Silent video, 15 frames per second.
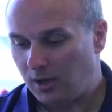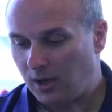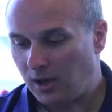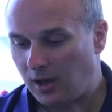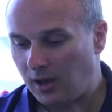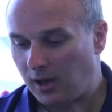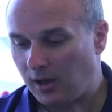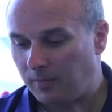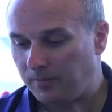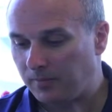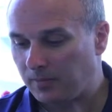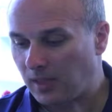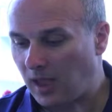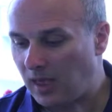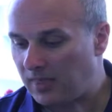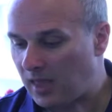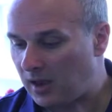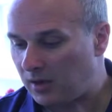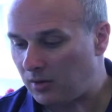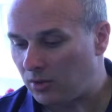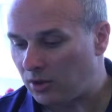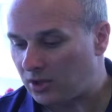Um, and
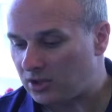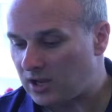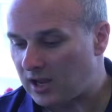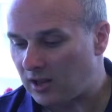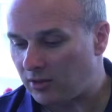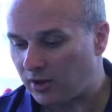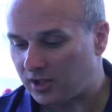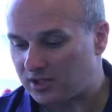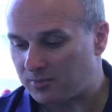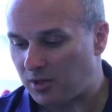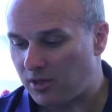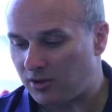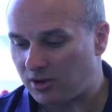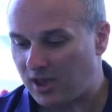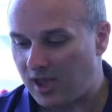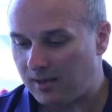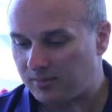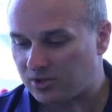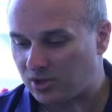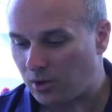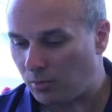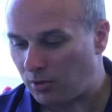then look, taking a look at some of the other
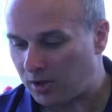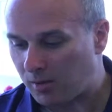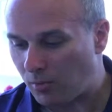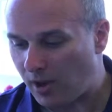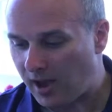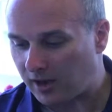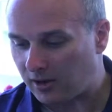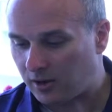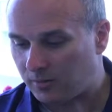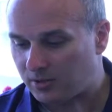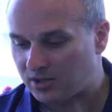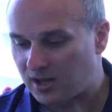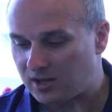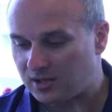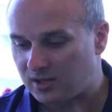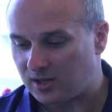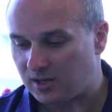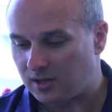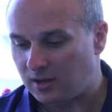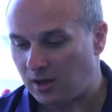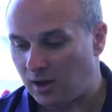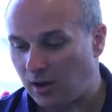games, so William Wagoner
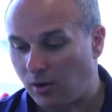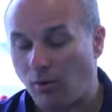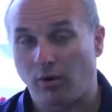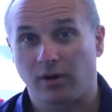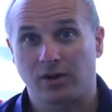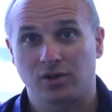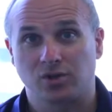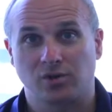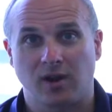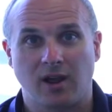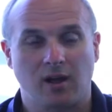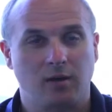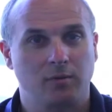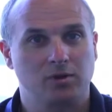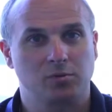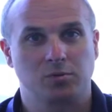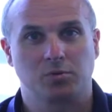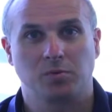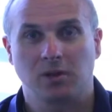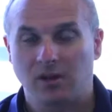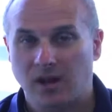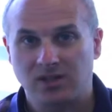presented uh, Oregon Trail, which was
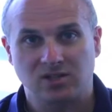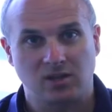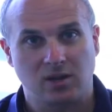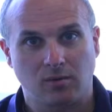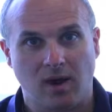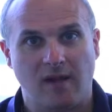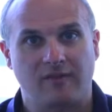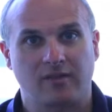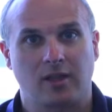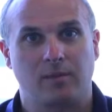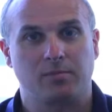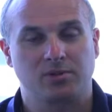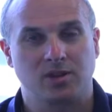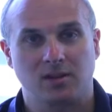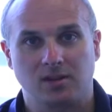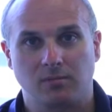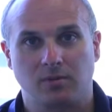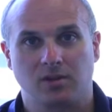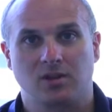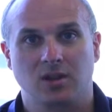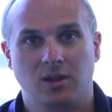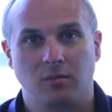really nicely graphically presented
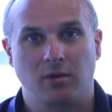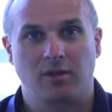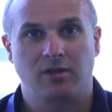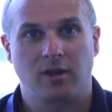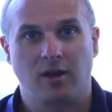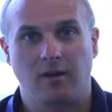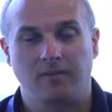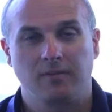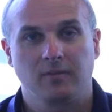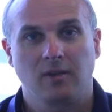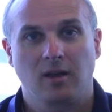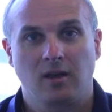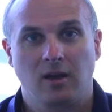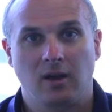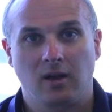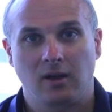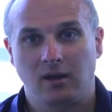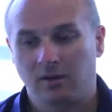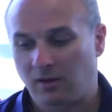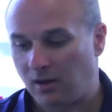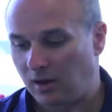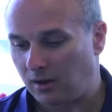with, with uh, uh,
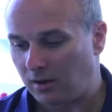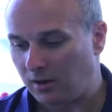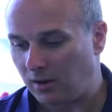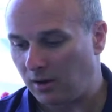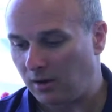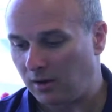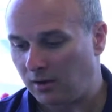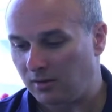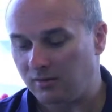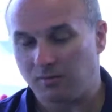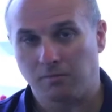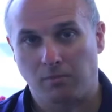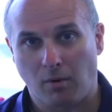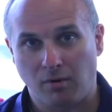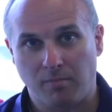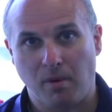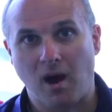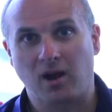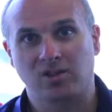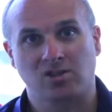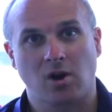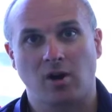uh, uh both
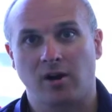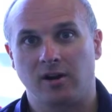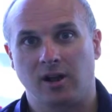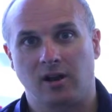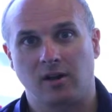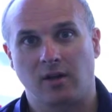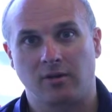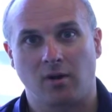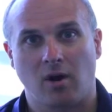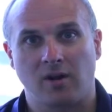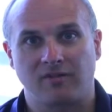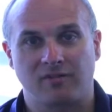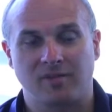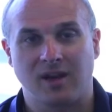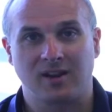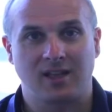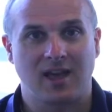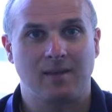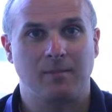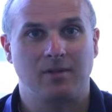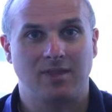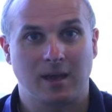box art and other art from that
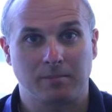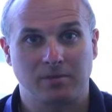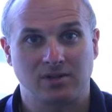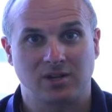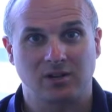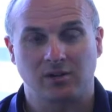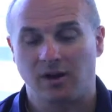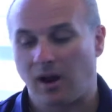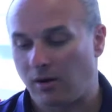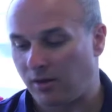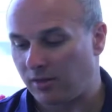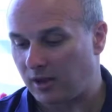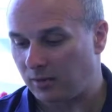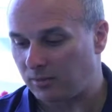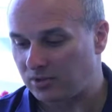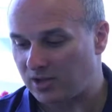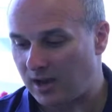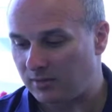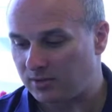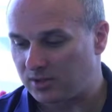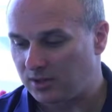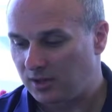game at that particular era that it was
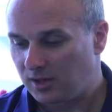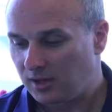out.